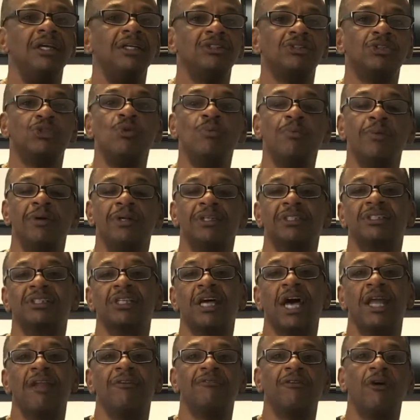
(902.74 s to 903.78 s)
Super
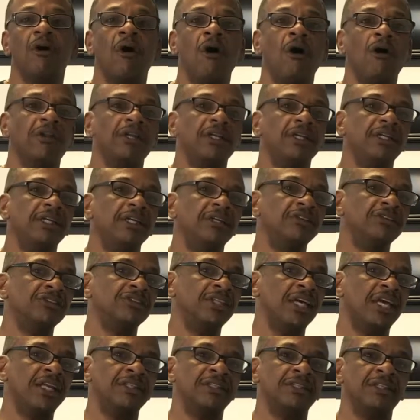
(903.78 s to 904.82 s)
excited for all the leaders
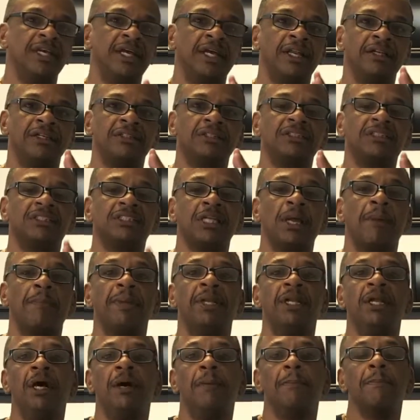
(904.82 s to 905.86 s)
that are
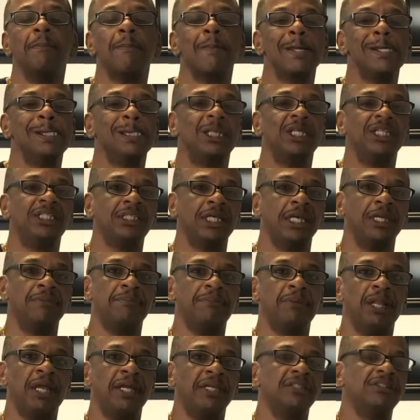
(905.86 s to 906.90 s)
stepping up to
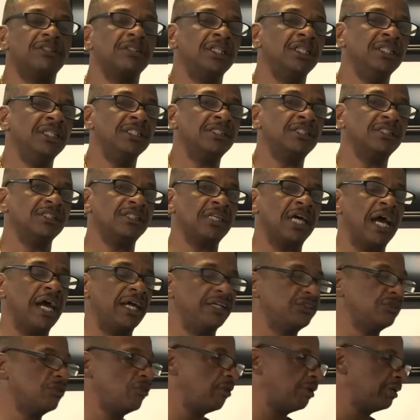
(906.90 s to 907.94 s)
take place. And this is how
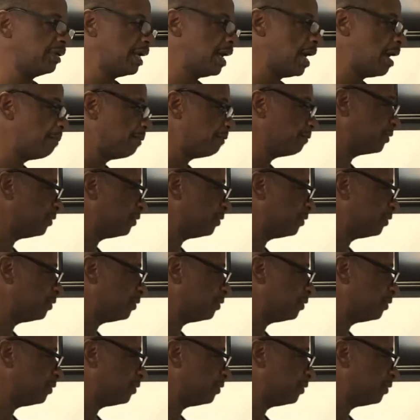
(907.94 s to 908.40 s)
it's going to happen.